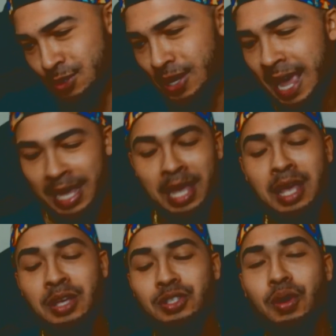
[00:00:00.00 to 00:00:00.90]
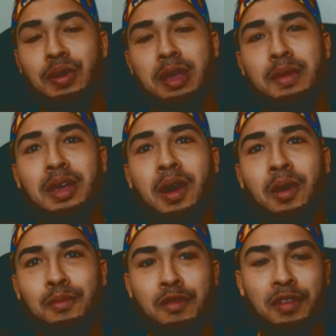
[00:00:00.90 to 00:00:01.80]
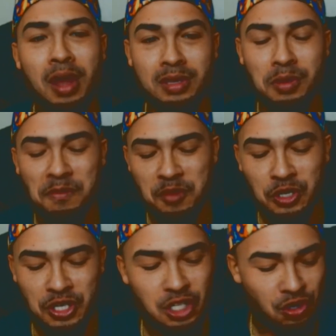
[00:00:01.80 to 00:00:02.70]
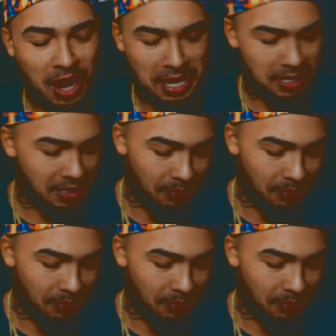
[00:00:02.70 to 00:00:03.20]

Okay, so here we go. Moving on to a Fusion Strike.